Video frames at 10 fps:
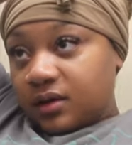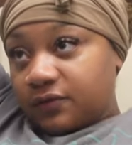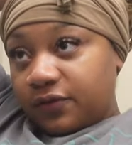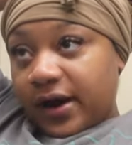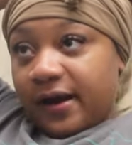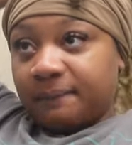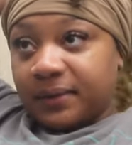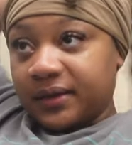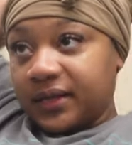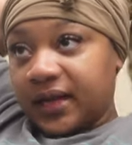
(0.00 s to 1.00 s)
for our
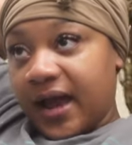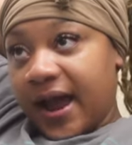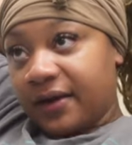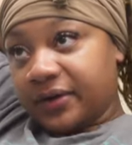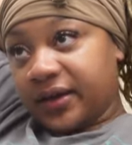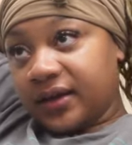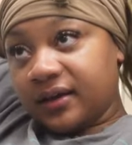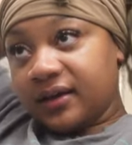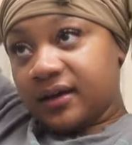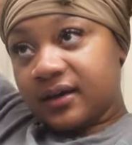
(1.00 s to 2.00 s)
monthly
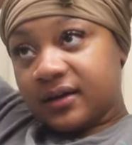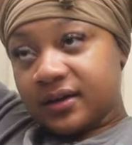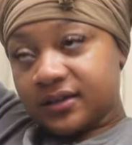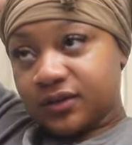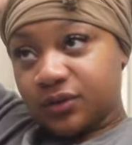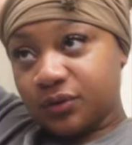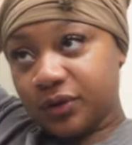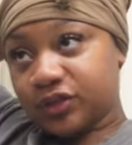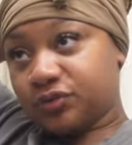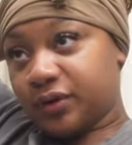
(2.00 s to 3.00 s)
outing. It's a new
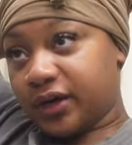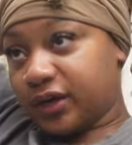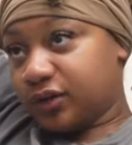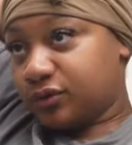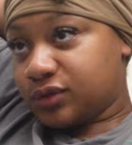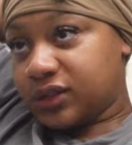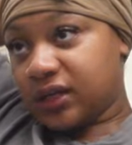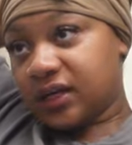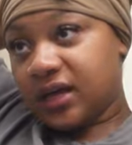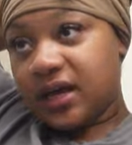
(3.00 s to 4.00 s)
restaurant in
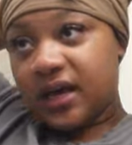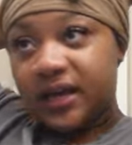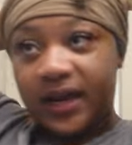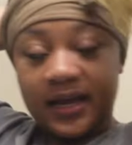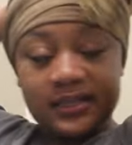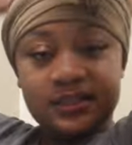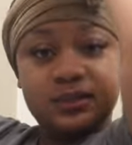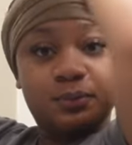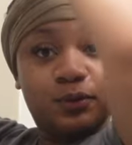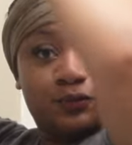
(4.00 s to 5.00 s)
Houston that
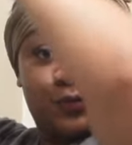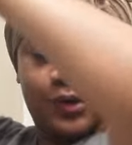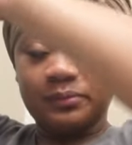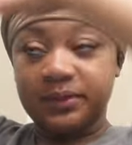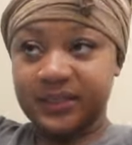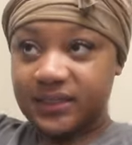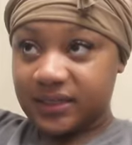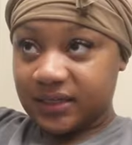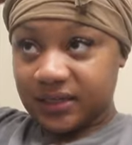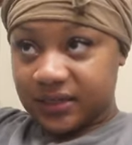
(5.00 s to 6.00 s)
has
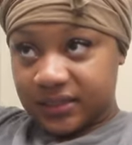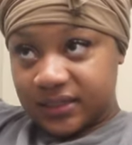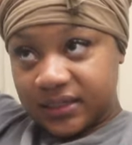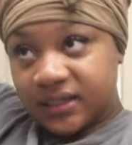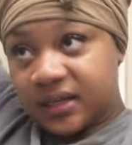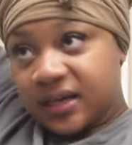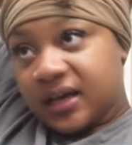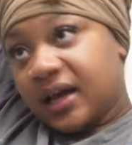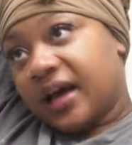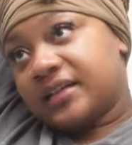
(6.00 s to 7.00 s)
performances.
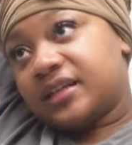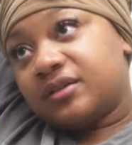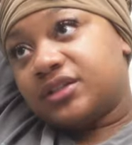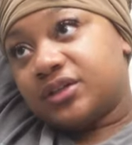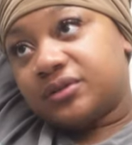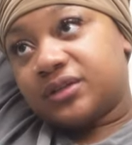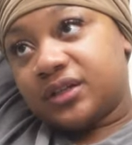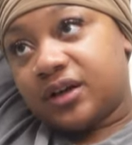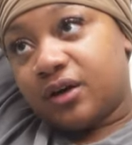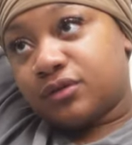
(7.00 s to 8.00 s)
I saw
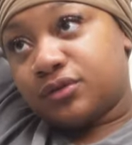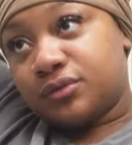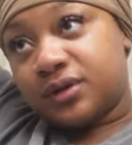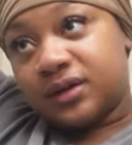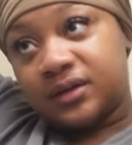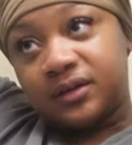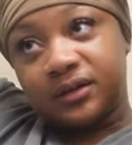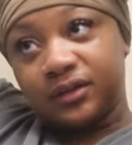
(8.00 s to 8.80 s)
Chelsea go to a